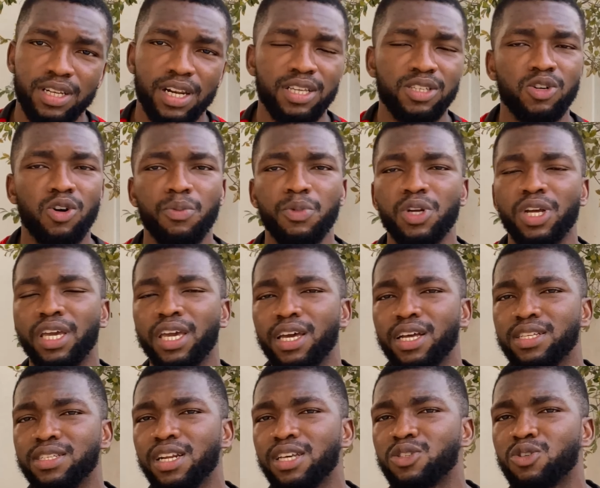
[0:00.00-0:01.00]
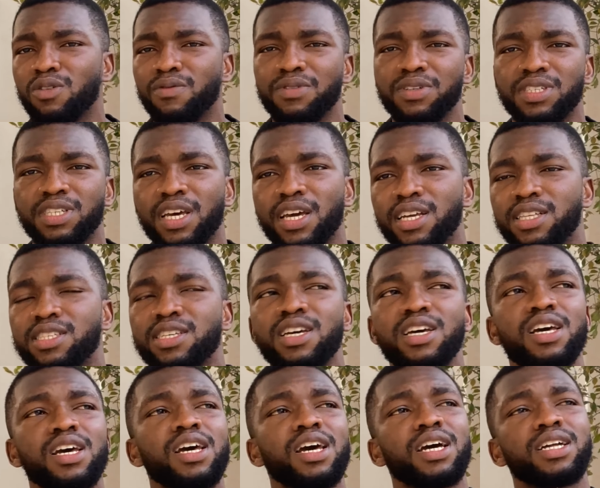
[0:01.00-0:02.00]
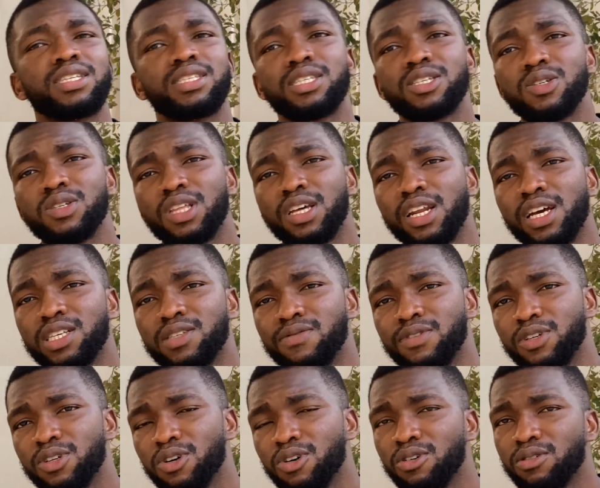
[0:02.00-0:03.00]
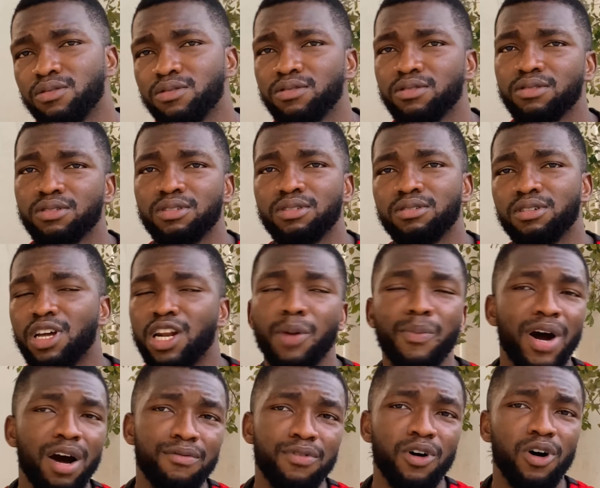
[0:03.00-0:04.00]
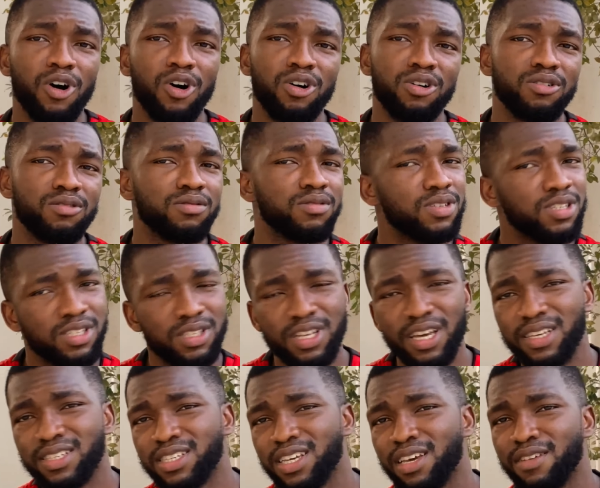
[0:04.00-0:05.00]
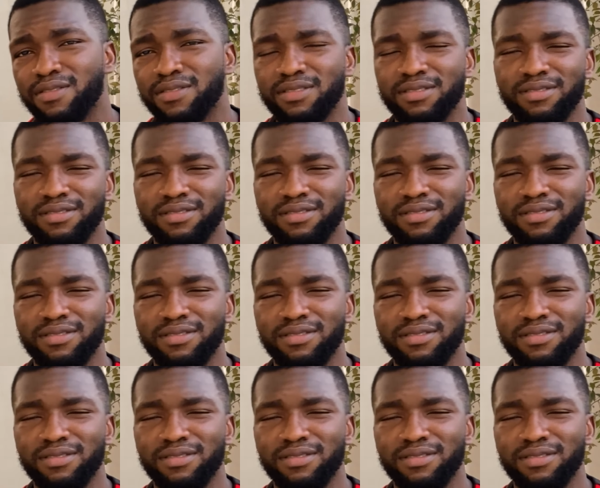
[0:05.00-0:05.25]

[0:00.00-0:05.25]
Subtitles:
Let's communicate, let's conversate, and see you in the next video. And above all, stay safe.